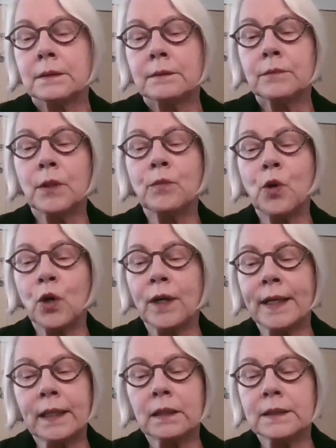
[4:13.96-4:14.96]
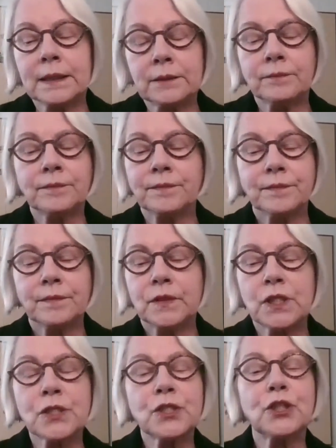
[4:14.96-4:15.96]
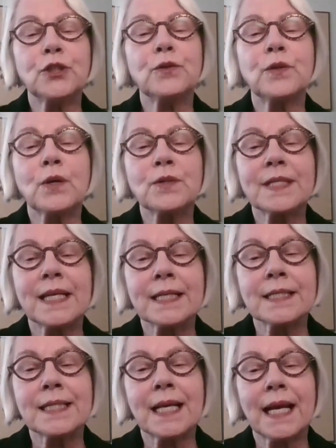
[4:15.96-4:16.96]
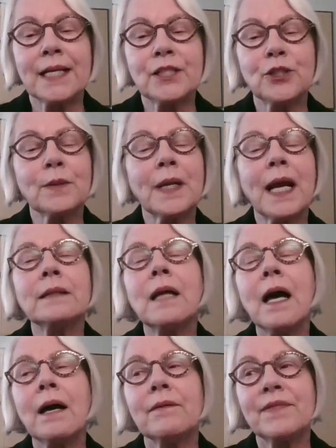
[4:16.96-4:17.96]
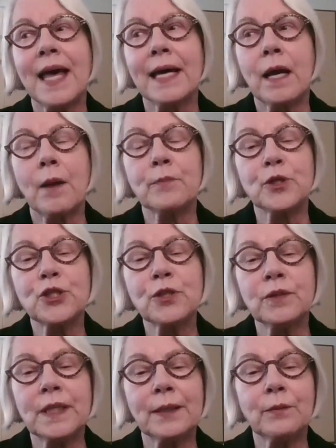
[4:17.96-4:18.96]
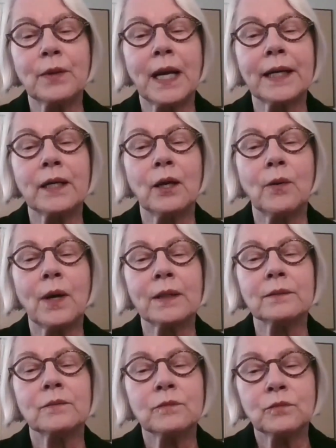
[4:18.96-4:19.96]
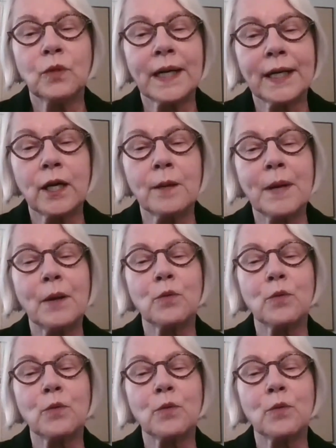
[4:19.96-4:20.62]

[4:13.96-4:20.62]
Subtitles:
Memorial, and just to do those things that I do. And I love that opportunity when I go on what I call my